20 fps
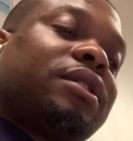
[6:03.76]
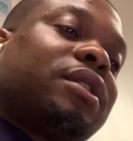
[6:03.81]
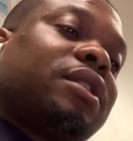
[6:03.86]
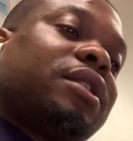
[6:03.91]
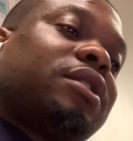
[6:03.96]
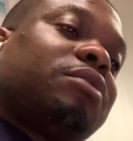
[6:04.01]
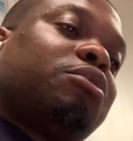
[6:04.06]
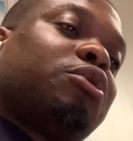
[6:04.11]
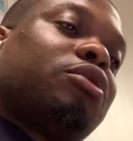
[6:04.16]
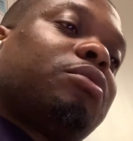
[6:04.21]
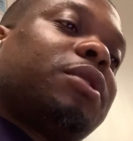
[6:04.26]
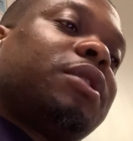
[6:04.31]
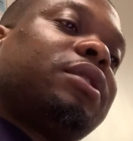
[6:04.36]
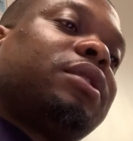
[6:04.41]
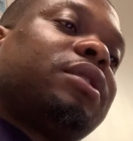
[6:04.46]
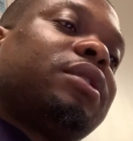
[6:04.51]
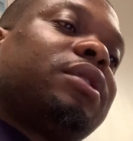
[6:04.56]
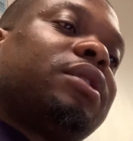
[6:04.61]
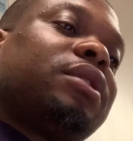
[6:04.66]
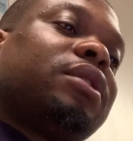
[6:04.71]
at the
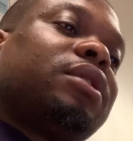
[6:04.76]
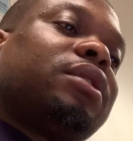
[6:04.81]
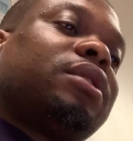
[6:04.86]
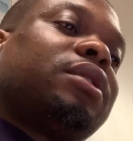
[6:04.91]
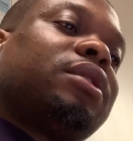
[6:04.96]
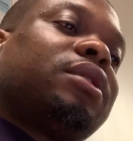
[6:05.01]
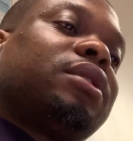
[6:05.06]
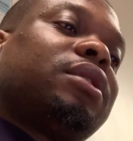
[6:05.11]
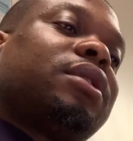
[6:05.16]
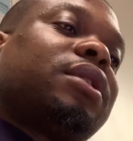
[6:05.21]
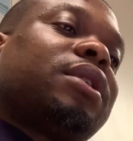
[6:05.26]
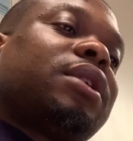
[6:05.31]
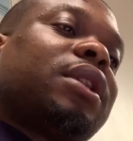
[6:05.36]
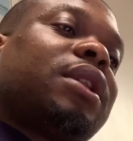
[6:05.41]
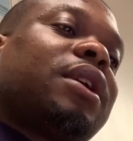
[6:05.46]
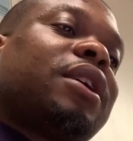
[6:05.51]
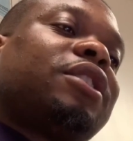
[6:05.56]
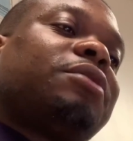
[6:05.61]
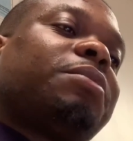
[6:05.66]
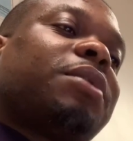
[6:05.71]
moment. And the
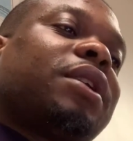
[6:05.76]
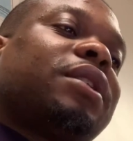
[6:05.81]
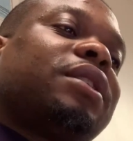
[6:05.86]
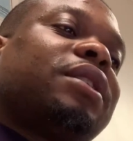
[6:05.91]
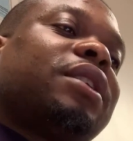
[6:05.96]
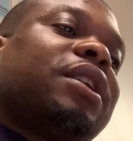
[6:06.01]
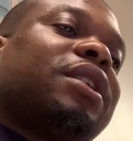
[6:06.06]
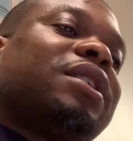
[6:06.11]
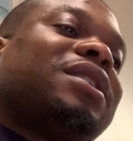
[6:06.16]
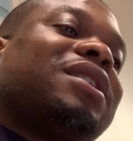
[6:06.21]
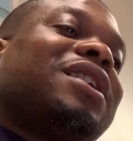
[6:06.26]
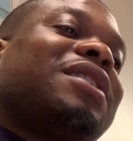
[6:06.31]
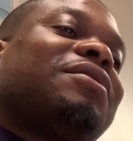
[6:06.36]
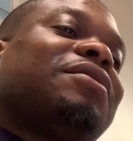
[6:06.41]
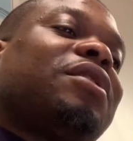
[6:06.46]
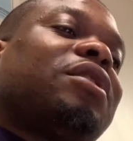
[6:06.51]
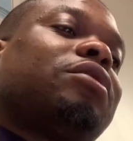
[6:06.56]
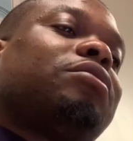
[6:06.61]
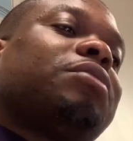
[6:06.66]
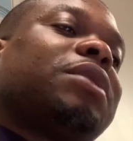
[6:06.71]
last part says the
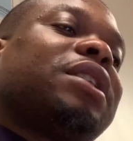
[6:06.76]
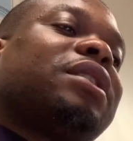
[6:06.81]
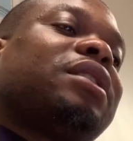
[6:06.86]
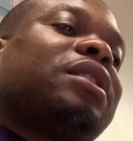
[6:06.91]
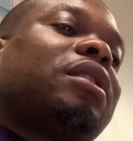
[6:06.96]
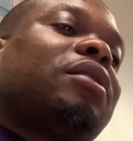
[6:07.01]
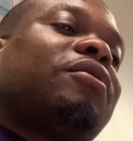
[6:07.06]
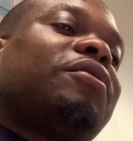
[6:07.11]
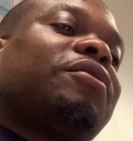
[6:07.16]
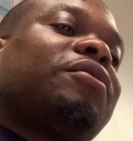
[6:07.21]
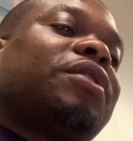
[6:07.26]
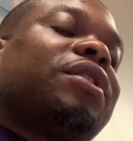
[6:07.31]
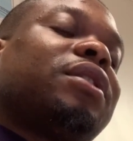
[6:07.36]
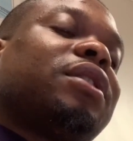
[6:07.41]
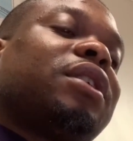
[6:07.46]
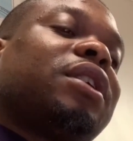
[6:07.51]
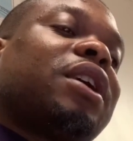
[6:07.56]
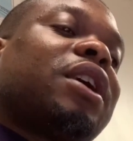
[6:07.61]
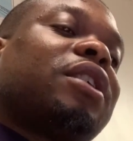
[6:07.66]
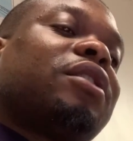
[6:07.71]
environmental
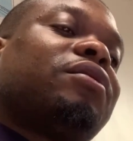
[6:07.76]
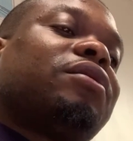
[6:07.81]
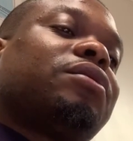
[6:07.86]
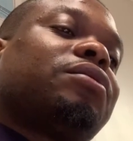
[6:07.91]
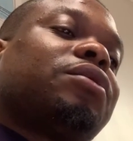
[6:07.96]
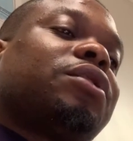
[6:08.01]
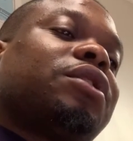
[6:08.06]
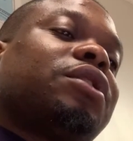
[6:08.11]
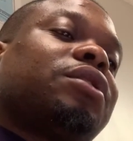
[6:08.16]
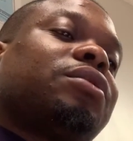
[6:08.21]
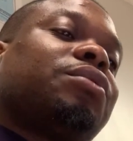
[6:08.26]
friendly kind of a risk,